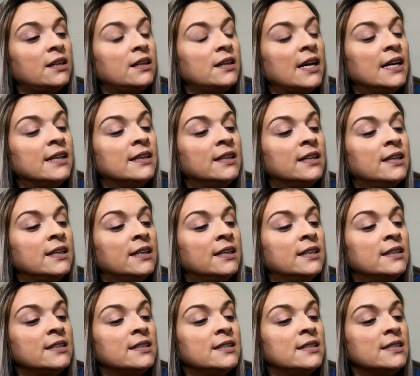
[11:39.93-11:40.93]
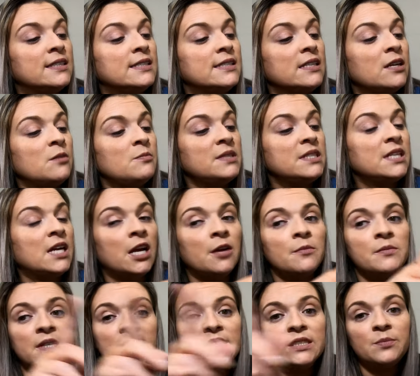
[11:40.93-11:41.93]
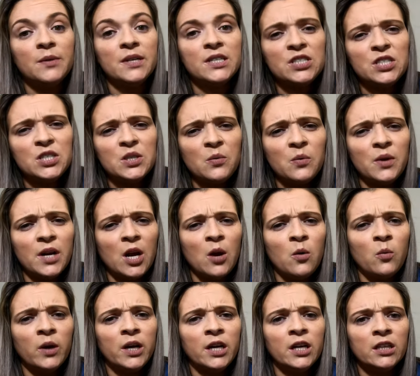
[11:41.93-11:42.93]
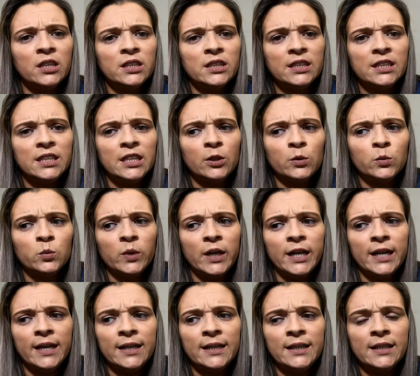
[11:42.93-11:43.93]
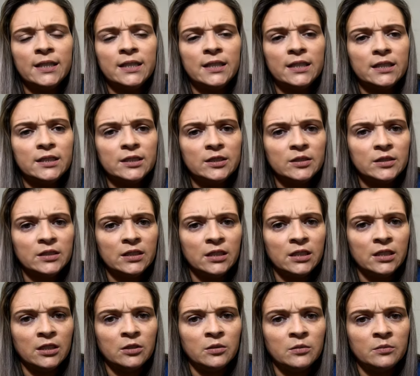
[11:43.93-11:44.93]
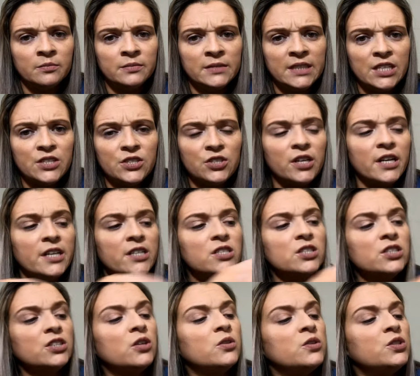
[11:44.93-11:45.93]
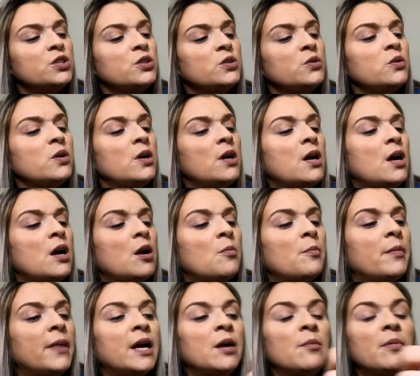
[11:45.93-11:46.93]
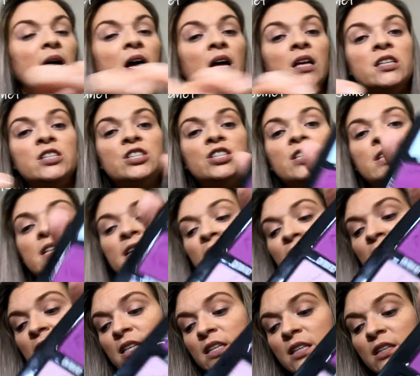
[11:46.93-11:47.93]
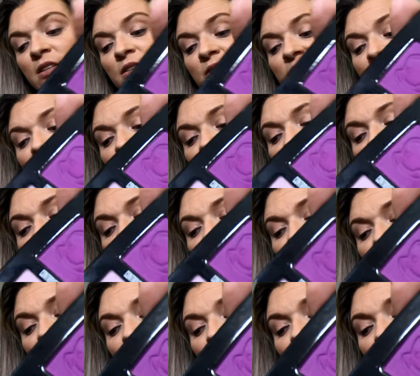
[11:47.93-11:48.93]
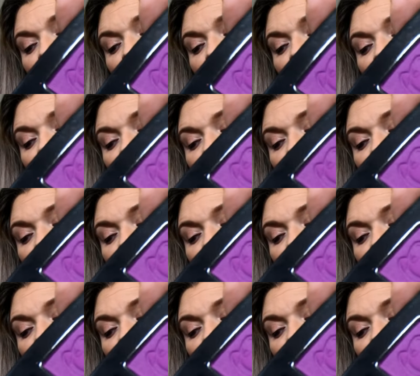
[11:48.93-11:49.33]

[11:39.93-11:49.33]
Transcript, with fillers: And then sometimes, like especially when I wear the red um, t-shirt I just showed you, my apology, you see how pretty that is?